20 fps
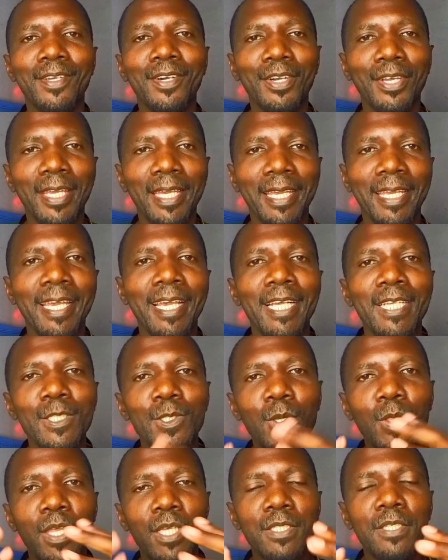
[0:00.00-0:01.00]
Okay,
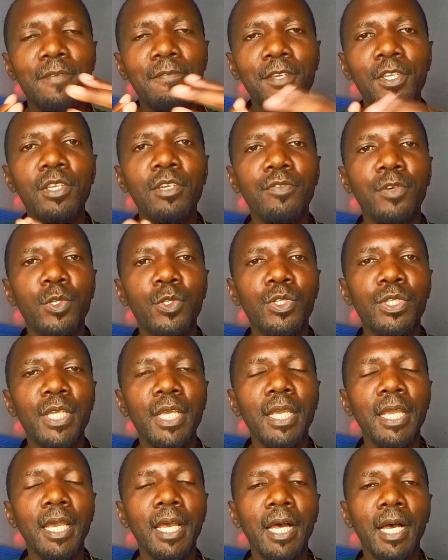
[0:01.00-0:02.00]
so that's the video for
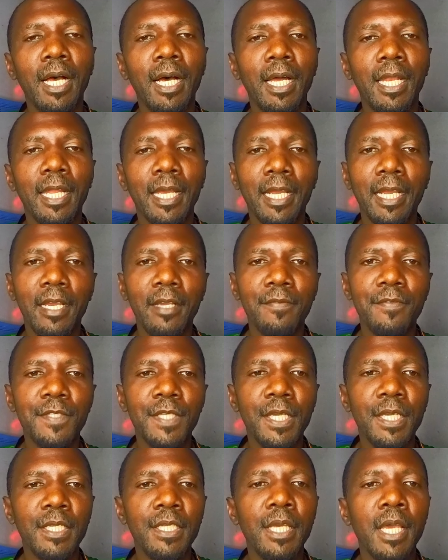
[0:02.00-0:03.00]
today. Like I have
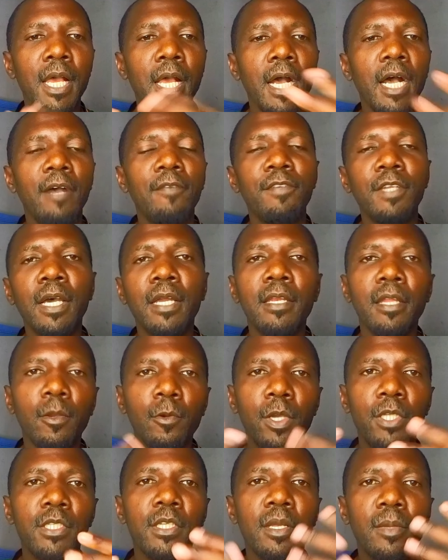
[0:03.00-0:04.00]
said, I've done
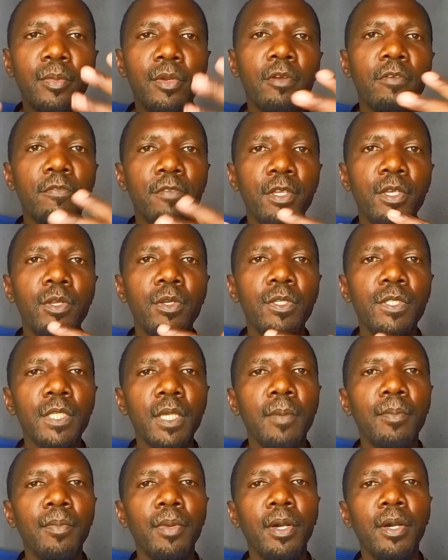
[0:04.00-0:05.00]
quite a number of
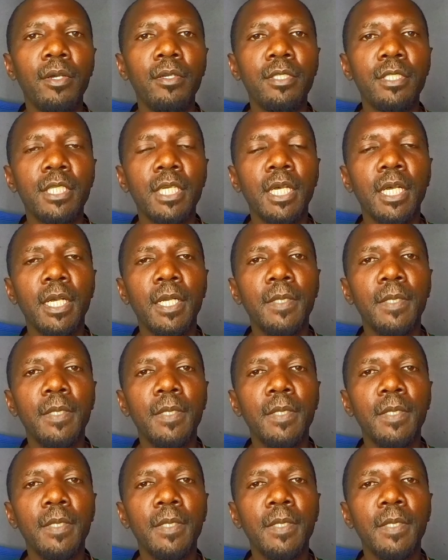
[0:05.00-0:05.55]
videos about